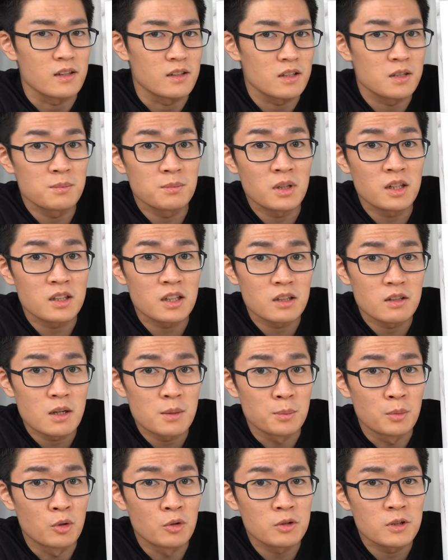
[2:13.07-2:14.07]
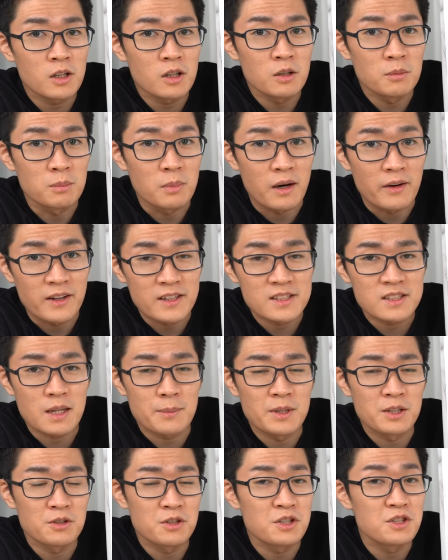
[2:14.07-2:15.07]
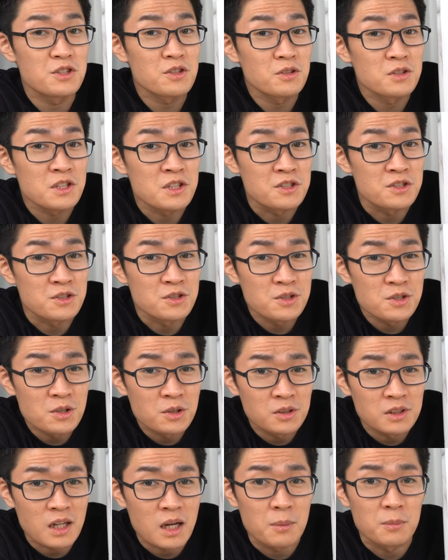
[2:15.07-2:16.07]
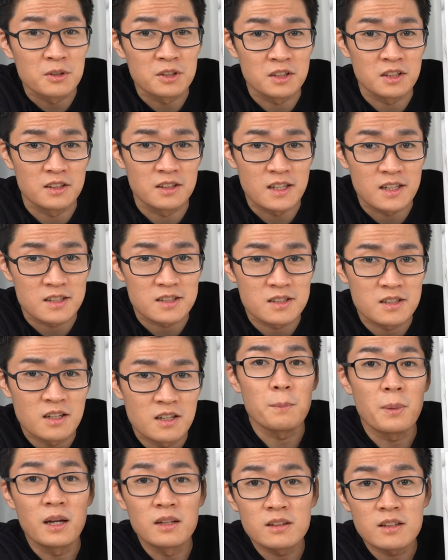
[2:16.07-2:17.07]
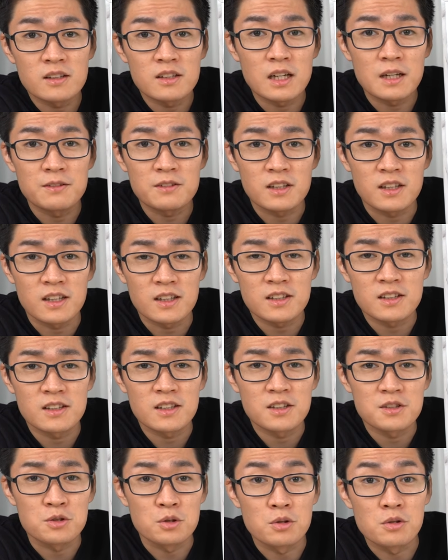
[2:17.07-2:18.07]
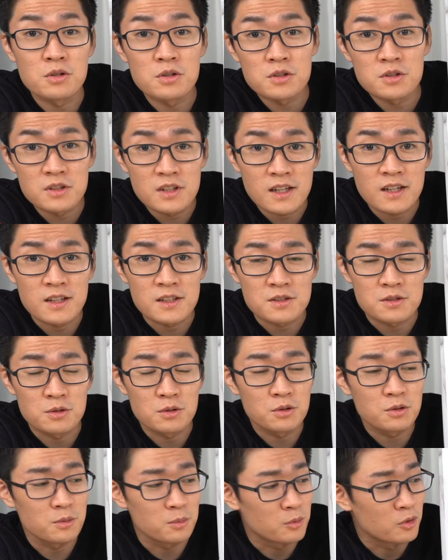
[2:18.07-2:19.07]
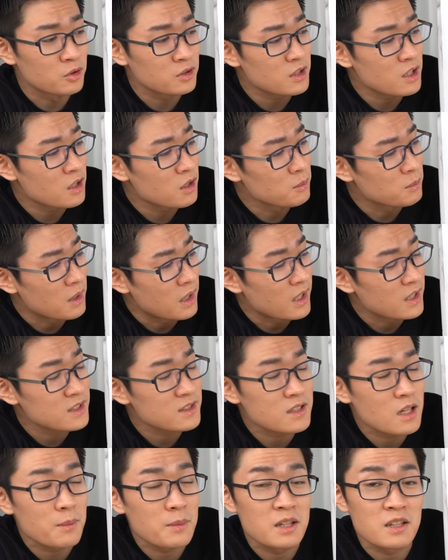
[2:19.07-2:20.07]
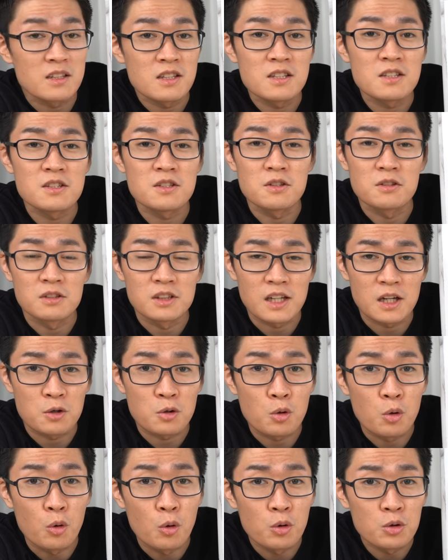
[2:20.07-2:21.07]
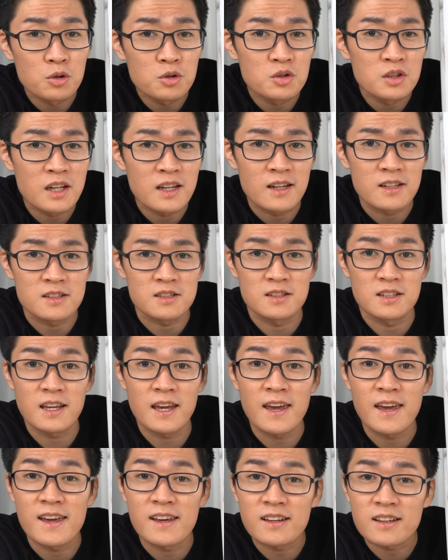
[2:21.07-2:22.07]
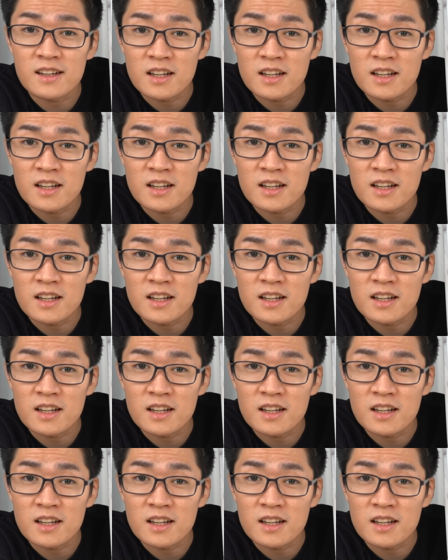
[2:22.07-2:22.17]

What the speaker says: An inverter is a crucial component for rotating motors. It converts the DC voltage from the pantograph into AC voltage that rotates the motors.